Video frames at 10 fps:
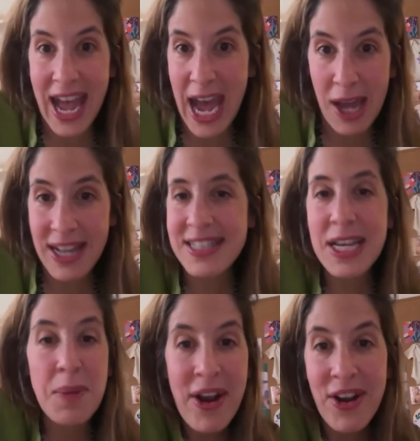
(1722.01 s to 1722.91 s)
happen. It's like
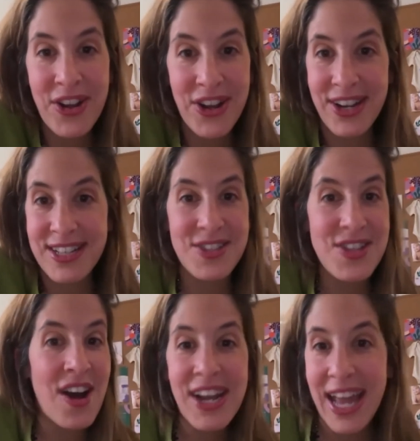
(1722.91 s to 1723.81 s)
parenthood. It's
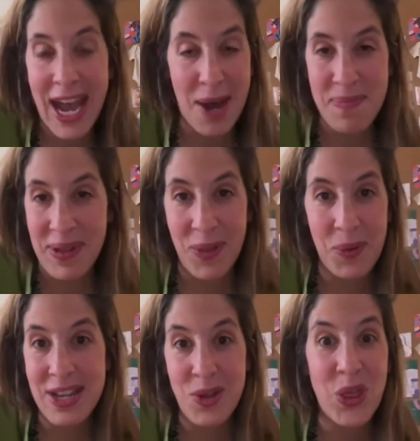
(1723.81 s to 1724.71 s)
not gonna happen the way
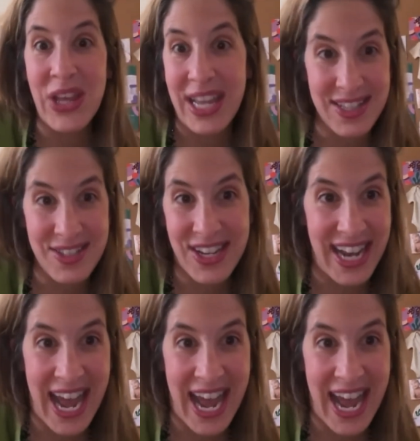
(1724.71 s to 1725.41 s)
you think it's gonna